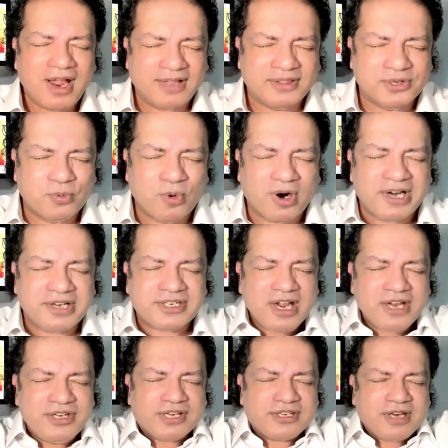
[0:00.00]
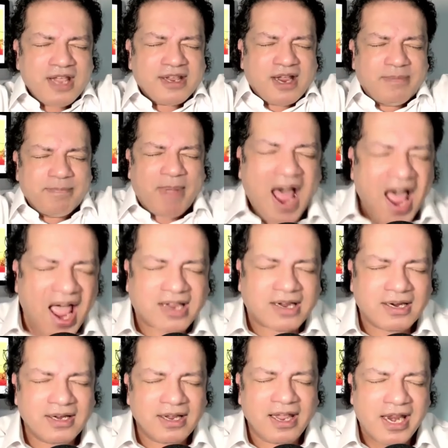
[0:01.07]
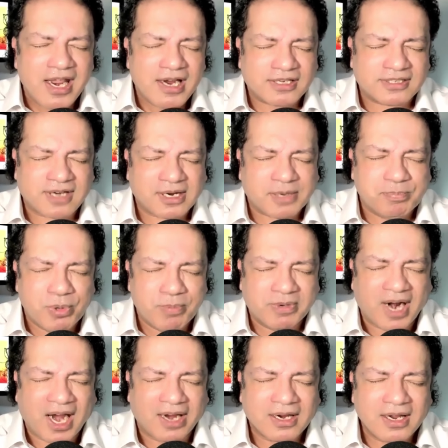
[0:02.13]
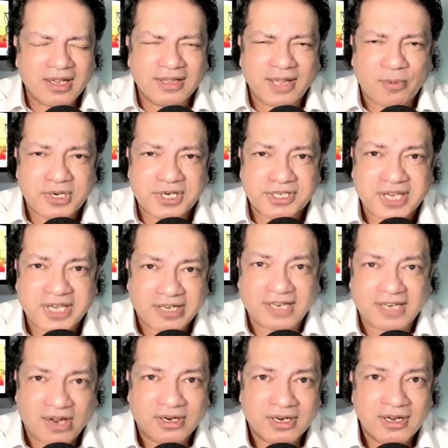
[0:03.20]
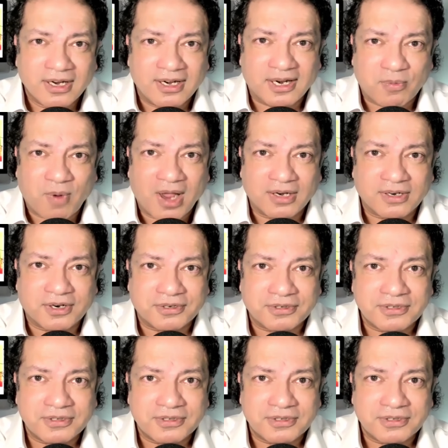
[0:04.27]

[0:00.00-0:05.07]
And the worries just come back, hitting us like a boomerang that we just kicked out a little while ago.